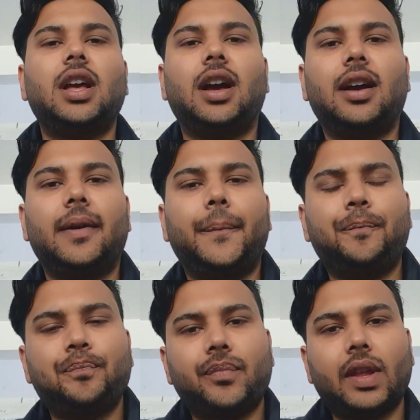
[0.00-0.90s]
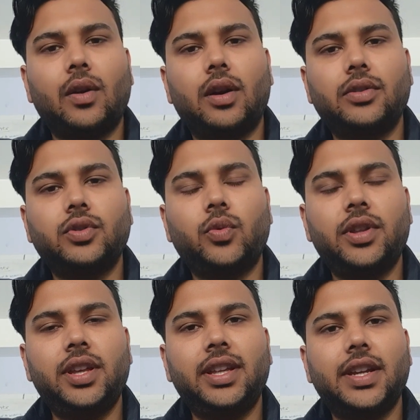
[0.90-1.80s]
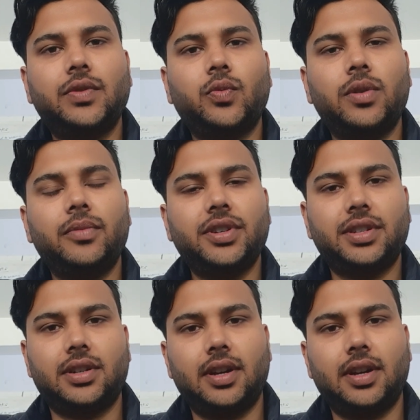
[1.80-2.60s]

So one thing that one must